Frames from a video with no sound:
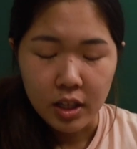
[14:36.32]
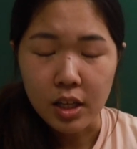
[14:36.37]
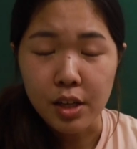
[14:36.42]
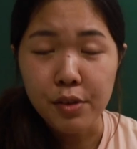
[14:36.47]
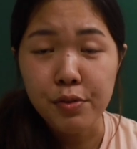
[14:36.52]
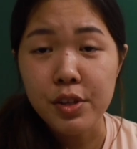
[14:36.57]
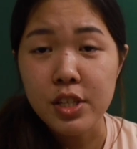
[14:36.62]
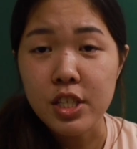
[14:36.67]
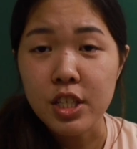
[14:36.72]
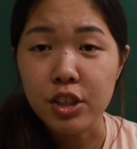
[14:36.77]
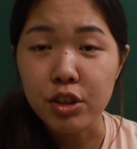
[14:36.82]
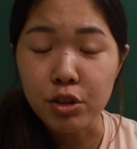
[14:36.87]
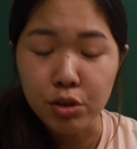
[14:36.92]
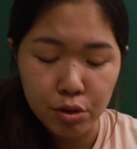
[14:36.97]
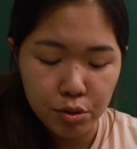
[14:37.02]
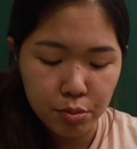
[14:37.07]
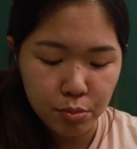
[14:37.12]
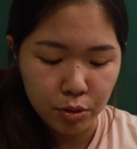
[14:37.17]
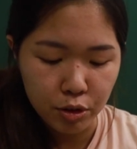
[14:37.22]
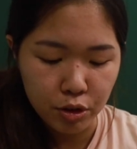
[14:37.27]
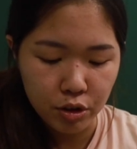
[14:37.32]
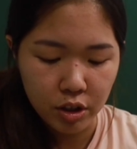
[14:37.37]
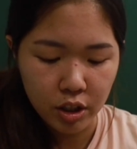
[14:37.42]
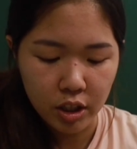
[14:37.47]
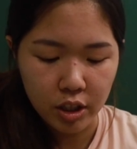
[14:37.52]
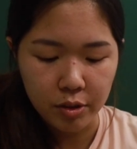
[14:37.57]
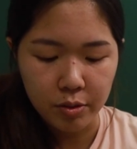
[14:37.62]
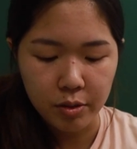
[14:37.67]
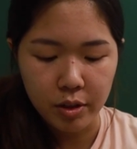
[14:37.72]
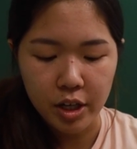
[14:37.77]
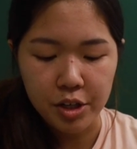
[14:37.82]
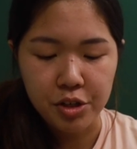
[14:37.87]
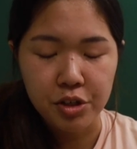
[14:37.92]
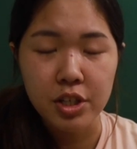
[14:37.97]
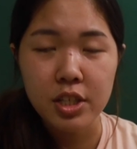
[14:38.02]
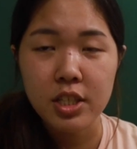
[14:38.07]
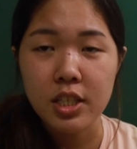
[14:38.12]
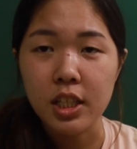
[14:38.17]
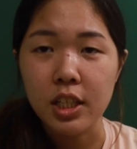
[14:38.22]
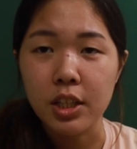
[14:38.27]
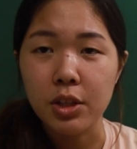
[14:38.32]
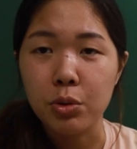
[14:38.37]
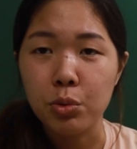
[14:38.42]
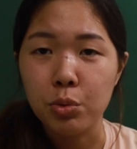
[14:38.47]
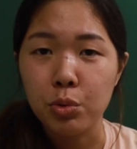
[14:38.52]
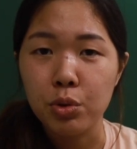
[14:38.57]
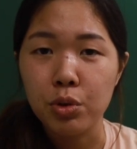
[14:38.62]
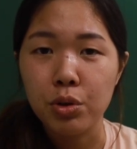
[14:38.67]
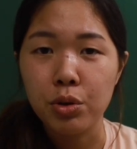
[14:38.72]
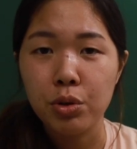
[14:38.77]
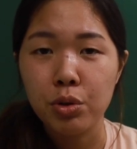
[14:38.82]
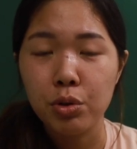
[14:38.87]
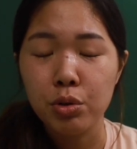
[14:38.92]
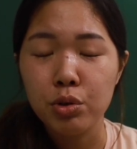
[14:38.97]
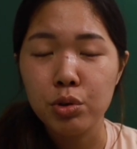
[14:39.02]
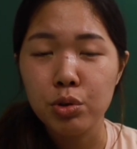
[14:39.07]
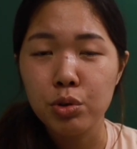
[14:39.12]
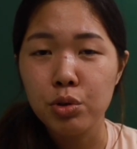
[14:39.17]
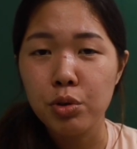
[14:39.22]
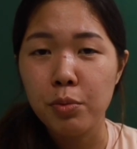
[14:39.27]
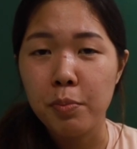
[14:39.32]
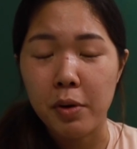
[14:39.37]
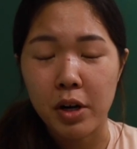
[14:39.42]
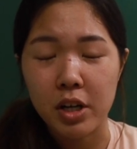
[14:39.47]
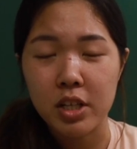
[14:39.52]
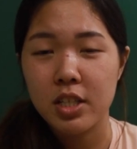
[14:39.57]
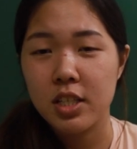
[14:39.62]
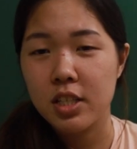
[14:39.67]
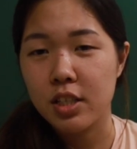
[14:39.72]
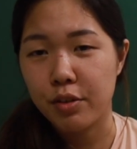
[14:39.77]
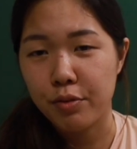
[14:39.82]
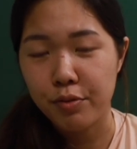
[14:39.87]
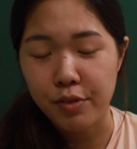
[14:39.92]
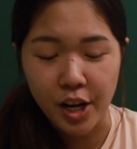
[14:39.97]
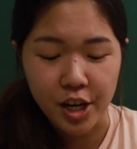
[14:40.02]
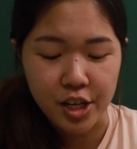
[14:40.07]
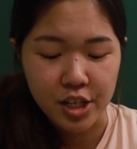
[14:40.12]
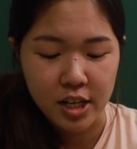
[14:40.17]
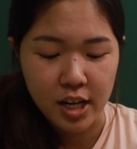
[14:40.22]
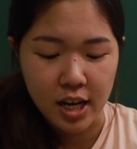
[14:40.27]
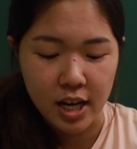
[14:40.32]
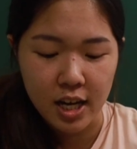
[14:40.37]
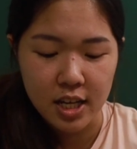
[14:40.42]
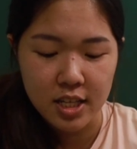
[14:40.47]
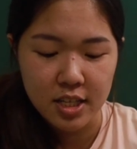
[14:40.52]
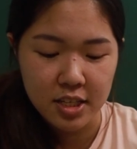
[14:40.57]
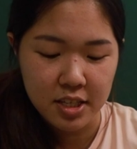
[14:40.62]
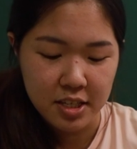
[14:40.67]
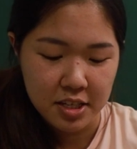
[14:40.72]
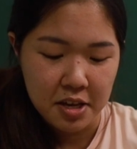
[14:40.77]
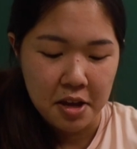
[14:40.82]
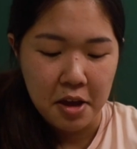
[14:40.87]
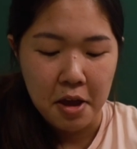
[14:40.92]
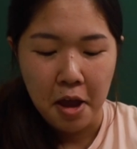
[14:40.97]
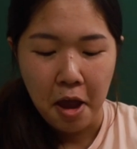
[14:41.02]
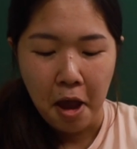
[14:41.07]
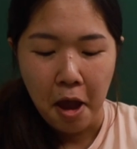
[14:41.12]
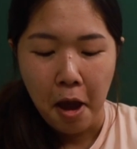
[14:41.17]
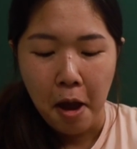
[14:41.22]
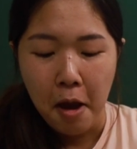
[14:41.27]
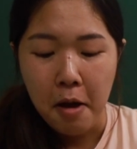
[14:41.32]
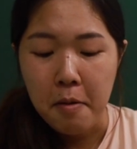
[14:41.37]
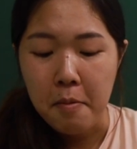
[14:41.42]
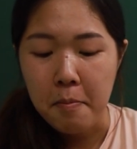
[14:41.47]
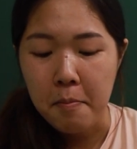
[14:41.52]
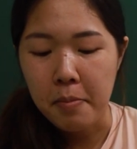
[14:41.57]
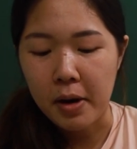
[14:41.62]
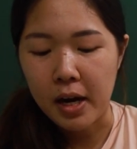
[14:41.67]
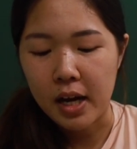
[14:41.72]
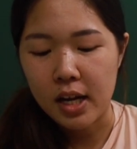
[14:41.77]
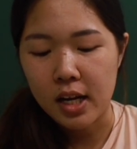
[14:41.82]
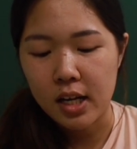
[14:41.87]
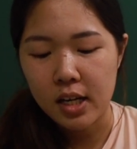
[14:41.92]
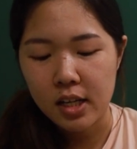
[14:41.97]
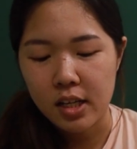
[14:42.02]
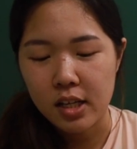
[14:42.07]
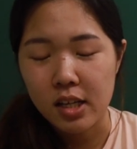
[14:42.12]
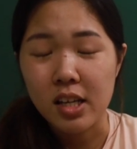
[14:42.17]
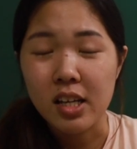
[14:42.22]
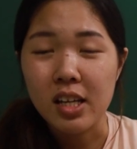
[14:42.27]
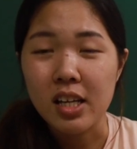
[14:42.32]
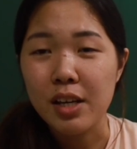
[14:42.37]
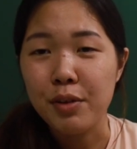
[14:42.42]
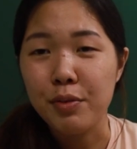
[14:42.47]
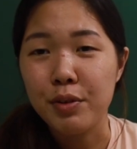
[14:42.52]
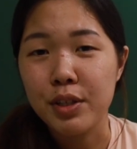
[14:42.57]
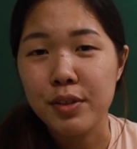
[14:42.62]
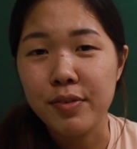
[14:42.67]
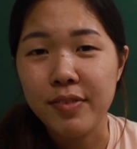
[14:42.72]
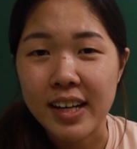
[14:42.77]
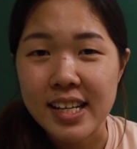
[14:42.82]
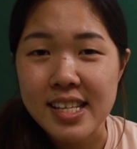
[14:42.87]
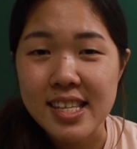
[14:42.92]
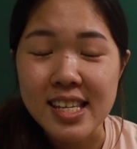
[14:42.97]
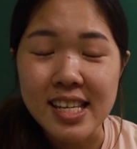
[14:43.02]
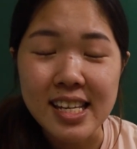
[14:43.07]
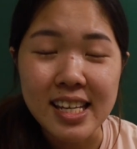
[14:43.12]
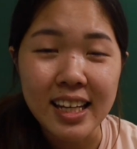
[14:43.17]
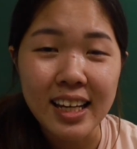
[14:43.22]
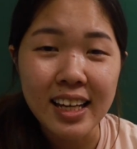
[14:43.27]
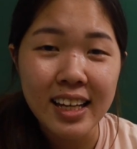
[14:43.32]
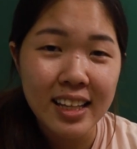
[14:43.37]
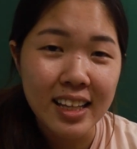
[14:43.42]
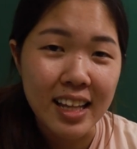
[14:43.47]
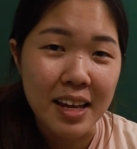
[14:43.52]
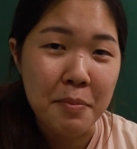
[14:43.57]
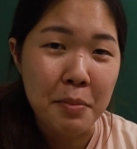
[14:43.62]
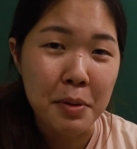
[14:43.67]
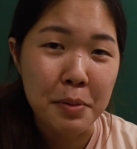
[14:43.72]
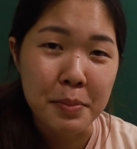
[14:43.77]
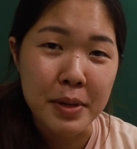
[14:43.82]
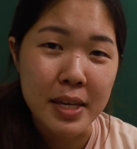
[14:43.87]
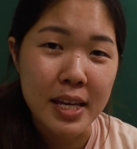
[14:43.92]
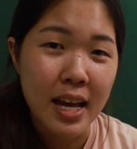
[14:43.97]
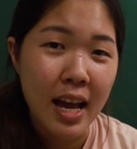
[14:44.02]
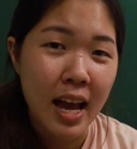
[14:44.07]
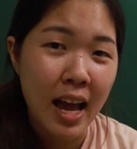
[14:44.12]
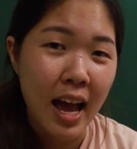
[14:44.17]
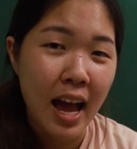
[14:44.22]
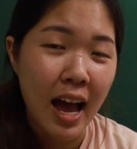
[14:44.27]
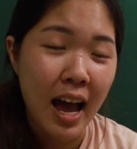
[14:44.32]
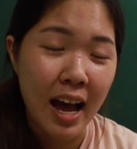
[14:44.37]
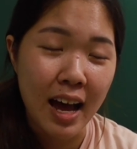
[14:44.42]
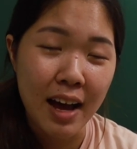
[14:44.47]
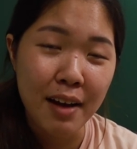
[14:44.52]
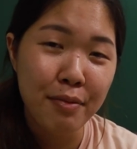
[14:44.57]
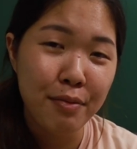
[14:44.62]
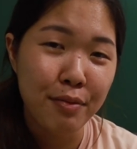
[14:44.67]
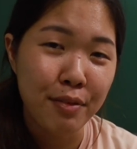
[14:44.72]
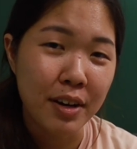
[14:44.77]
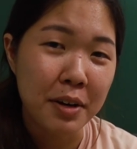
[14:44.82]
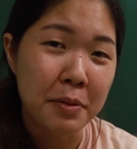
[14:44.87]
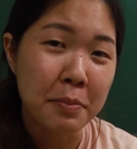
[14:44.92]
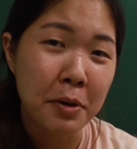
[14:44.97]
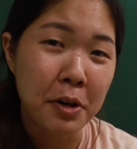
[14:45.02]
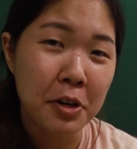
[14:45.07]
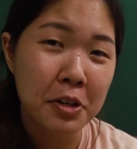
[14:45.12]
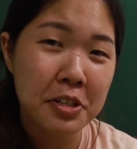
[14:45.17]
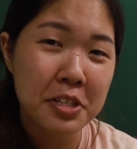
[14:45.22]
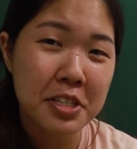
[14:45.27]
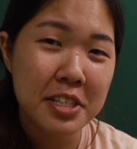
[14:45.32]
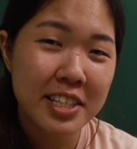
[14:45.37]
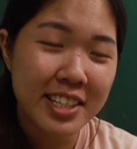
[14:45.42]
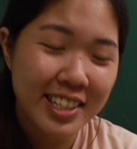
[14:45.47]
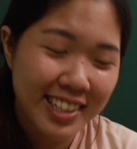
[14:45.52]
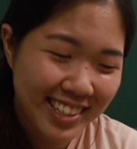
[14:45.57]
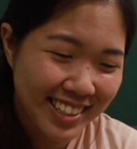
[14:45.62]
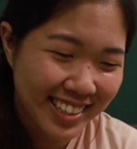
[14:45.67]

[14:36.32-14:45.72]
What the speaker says: If he's in a good mood, he will actually see two boxes of flashcards. But if he's fussy, then maybe half a box.